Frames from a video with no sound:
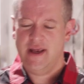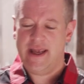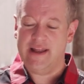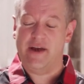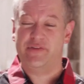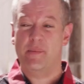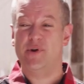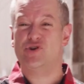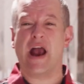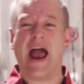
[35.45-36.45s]
He loves the
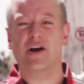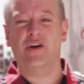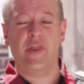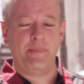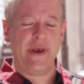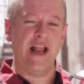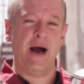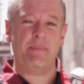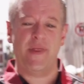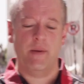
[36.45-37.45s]
bedraggled, the beat
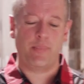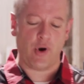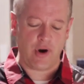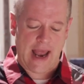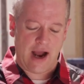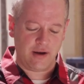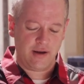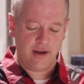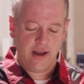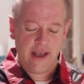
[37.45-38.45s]
up, and the burnout.
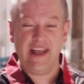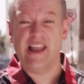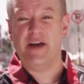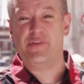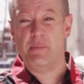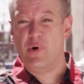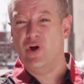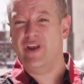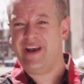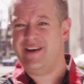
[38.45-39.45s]
He loves the
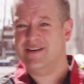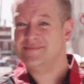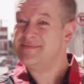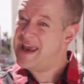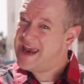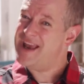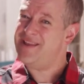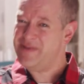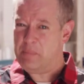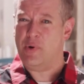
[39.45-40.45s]
bullied
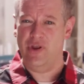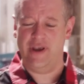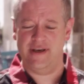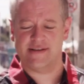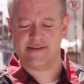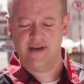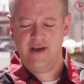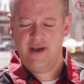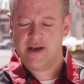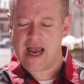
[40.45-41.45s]
and the bullies.
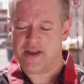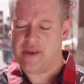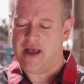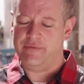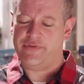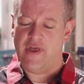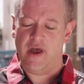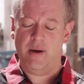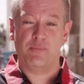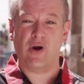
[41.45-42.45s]
God loves
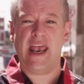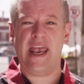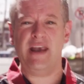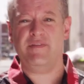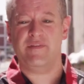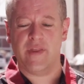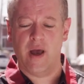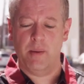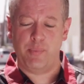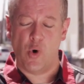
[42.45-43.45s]
the brave,
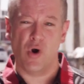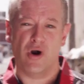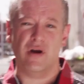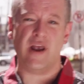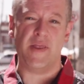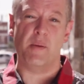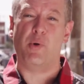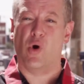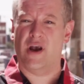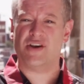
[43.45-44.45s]
the bored, and the
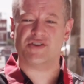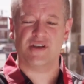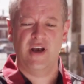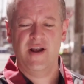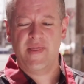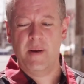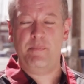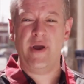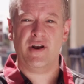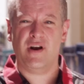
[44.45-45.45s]
boorish, the
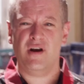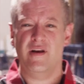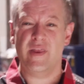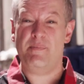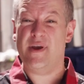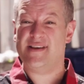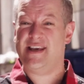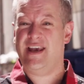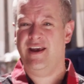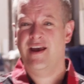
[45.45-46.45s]
bitter, the
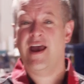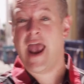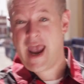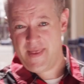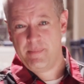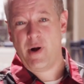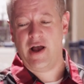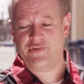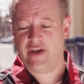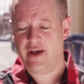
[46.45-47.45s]
busy, and the
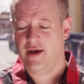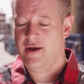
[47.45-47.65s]
bossy.